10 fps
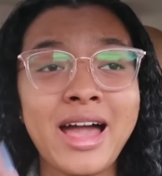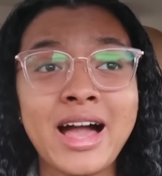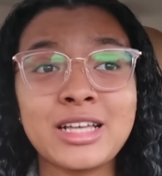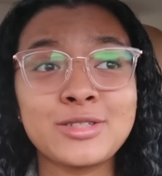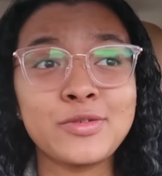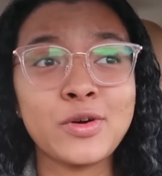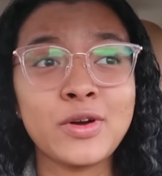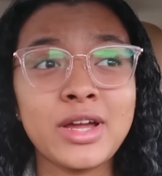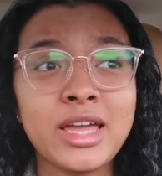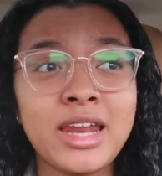I asked
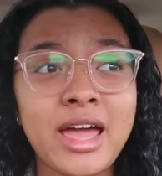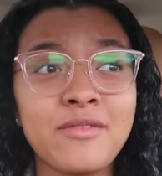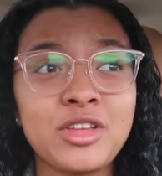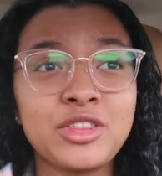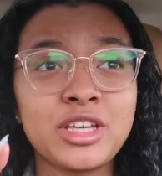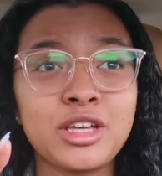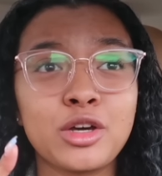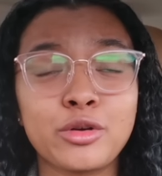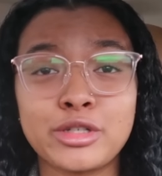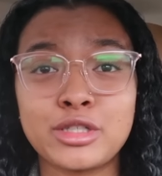for an
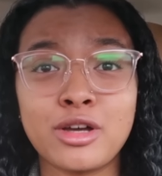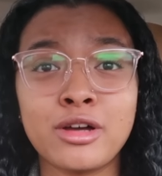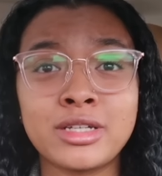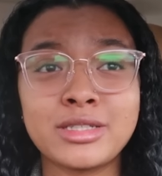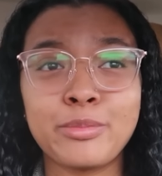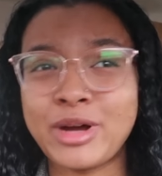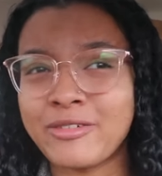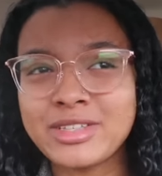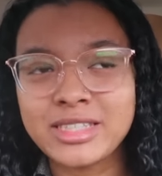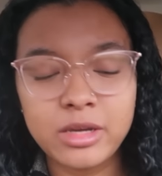everything croissant breakfast